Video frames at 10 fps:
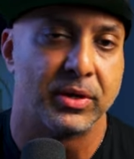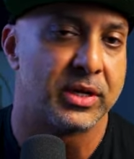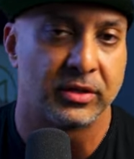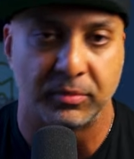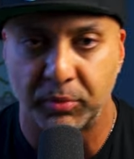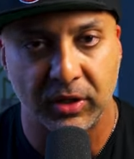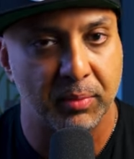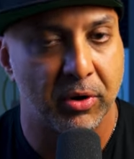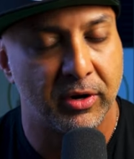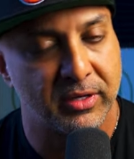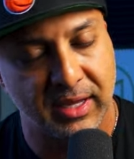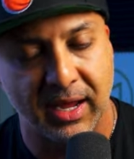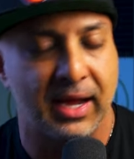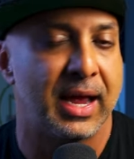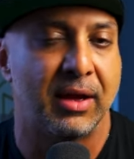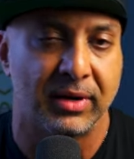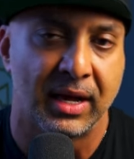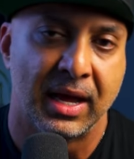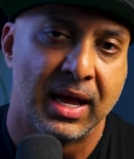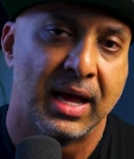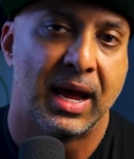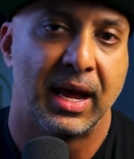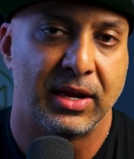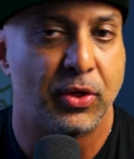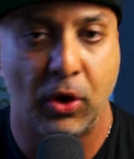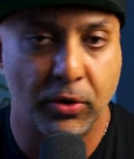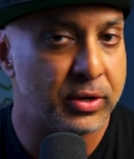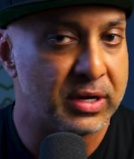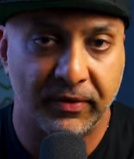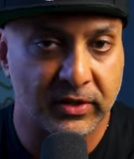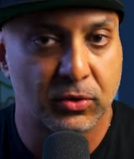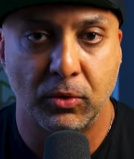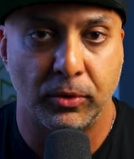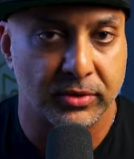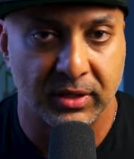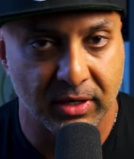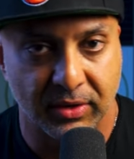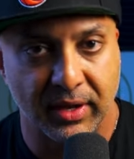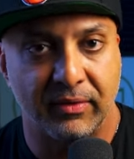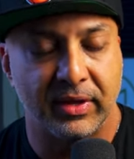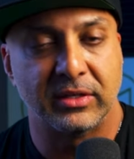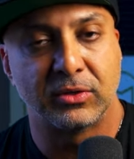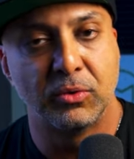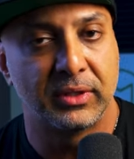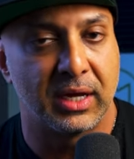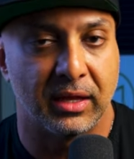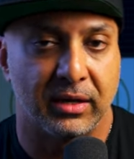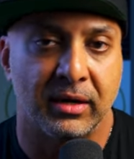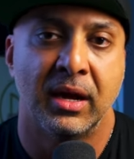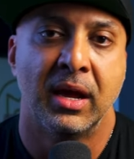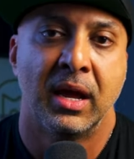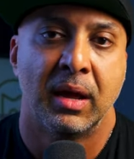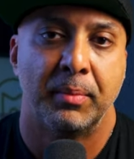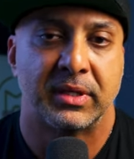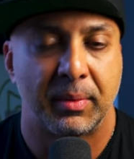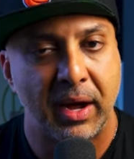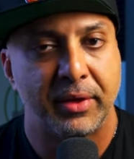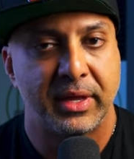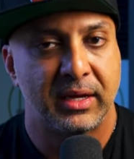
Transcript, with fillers: to each other's birthday parties, they hang out, and, you know, they all go to different schools. So, you know, they're not really in school together, but somehow they